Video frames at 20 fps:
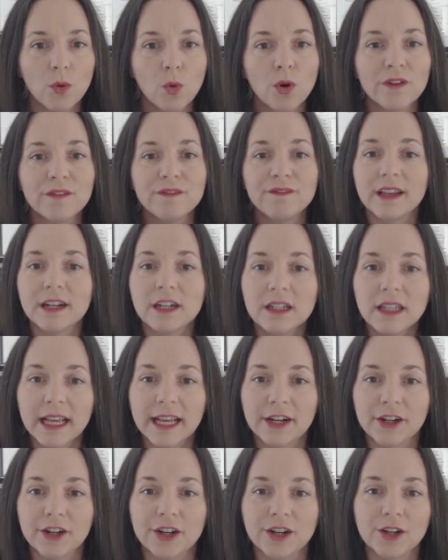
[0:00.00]
or
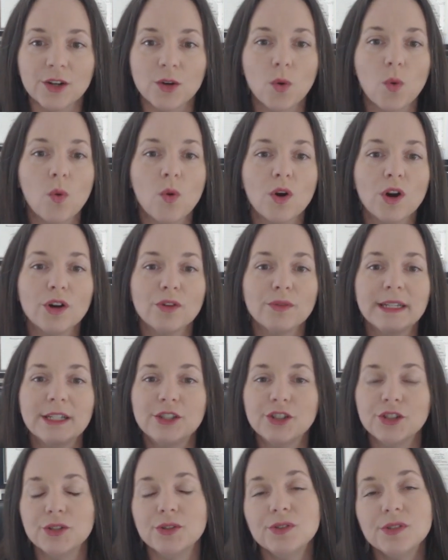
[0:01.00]
ventilator, or
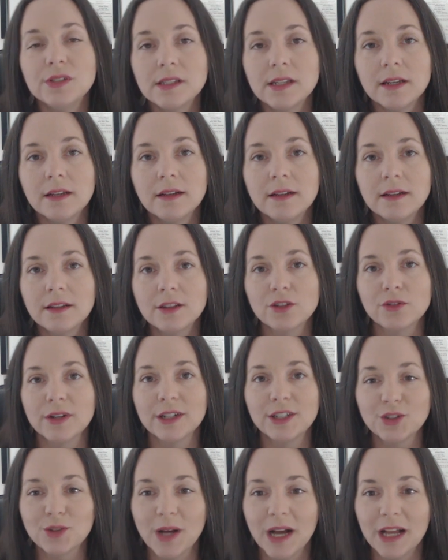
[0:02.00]
reduced
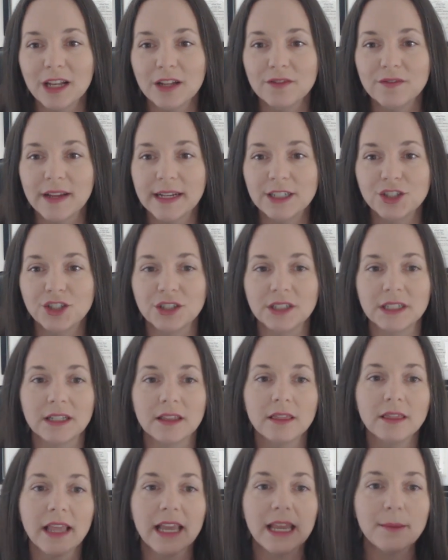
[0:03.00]
laryngeal
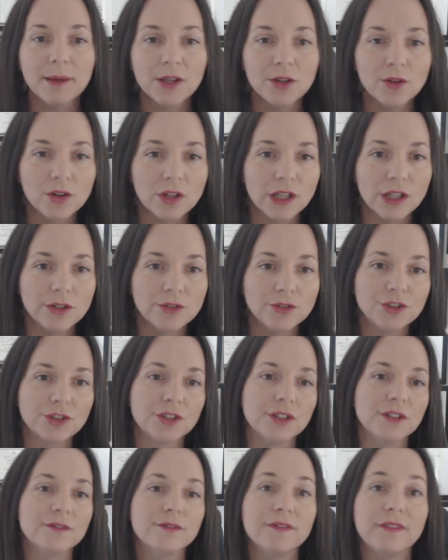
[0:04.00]
elevation, labial
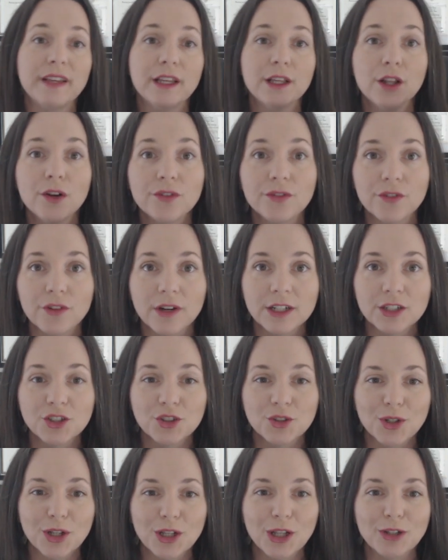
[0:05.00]
closure,
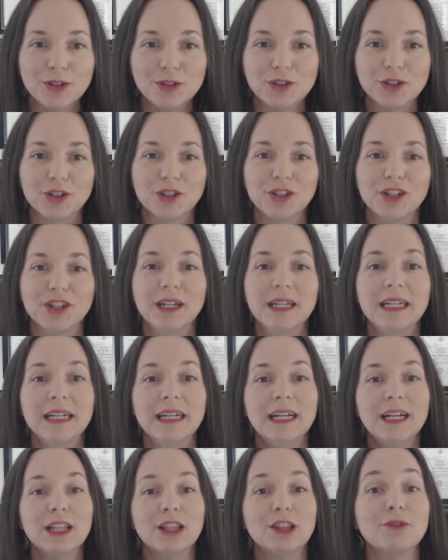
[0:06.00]
velopharyngeal closure,
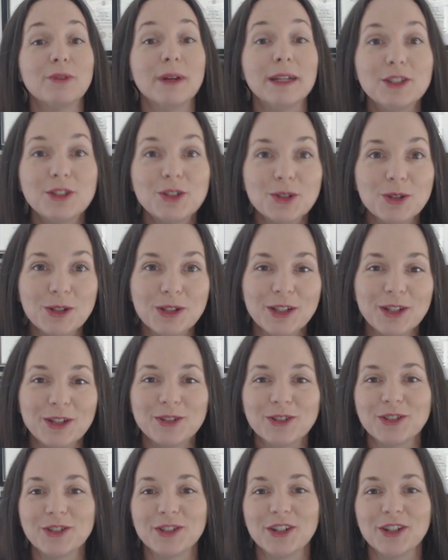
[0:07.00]
laryngeal
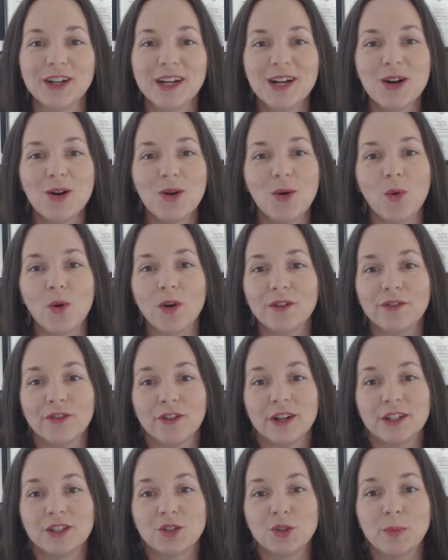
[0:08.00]
closure, or
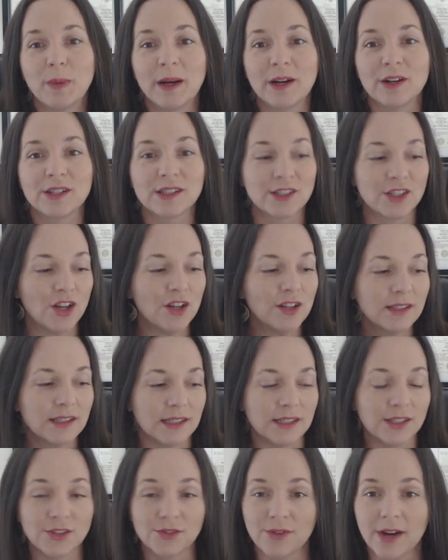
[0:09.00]
pharyngeal
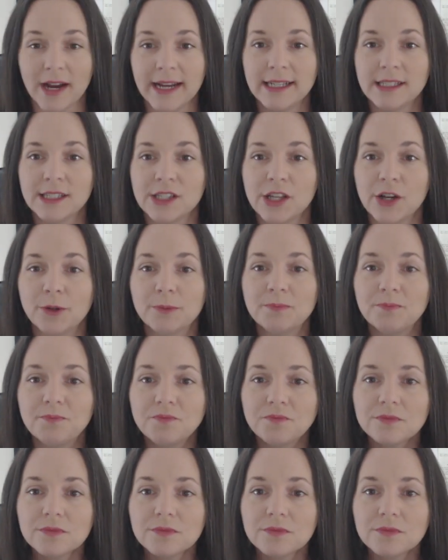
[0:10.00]
peristalsis, right? So,